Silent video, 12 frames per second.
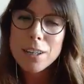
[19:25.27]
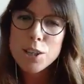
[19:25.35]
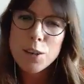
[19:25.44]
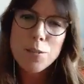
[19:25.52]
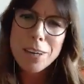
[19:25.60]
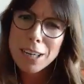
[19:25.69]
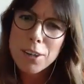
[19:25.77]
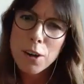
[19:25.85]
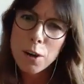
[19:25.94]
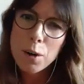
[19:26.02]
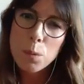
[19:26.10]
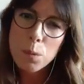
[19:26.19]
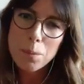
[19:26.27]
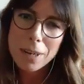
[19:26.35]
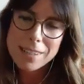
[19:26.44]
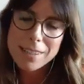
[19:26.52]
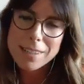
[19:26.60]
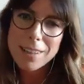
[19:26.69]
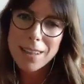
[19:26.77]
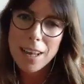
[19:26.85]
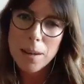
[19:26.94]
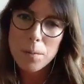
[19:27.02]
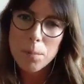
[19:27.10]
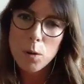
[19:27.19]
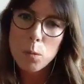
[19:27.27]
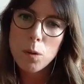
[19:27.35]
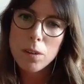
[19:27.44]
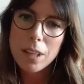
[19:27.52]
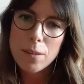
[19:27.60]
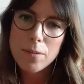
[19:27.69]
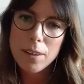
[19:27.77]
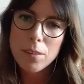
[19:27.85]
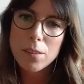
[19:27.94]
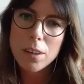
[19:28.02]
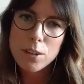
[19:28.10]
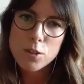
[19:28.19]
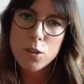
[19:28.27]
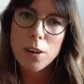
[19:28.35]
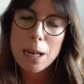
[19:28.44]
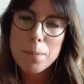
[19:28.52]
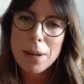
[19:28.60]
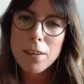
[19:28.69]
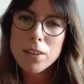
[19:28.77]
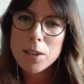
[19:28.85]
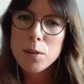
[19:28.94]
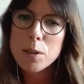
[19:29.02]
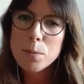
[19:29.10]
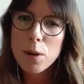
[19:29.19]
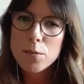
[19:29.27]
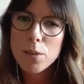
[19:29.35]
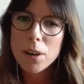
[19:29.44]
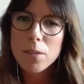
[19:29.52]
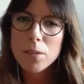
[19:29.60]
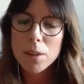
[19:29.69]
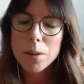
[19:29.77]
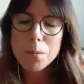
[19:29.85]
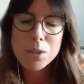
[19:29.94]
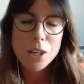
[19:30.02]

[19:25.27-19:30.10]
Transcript: don't really know what matters to them or what they feel kind of strongly about until it's put in front of them.